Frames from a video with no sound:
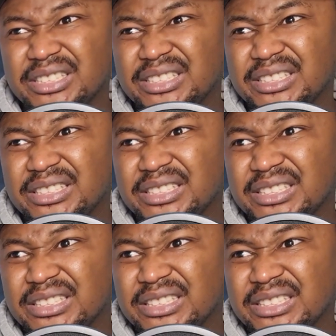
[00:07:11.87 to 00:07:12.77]

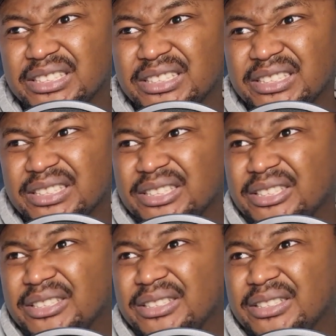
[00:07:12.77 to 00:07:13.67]

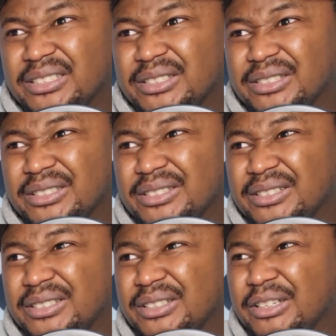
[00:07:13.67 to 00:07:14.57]

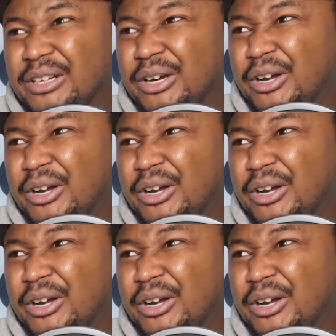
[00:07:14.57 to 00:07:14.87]
(silence)